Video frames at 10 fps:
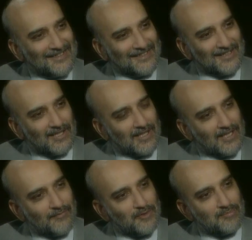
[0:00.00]

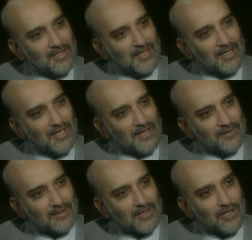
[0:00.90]
Have you been
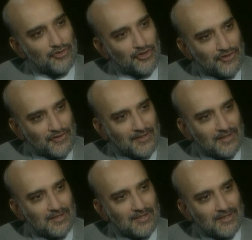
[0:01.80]
ever conscious
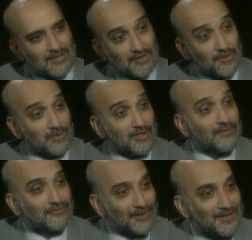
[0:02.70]
that you were
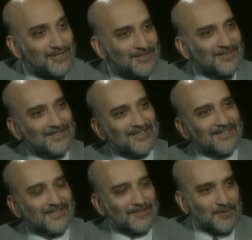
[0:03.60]
different
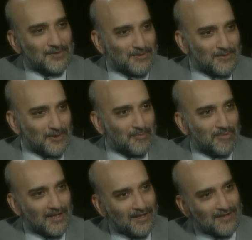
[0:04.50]
to your
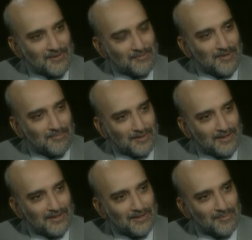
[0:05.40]
peers, to people
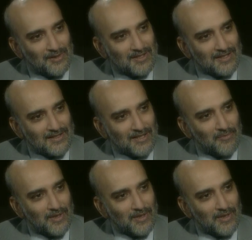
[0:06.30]
in the community in some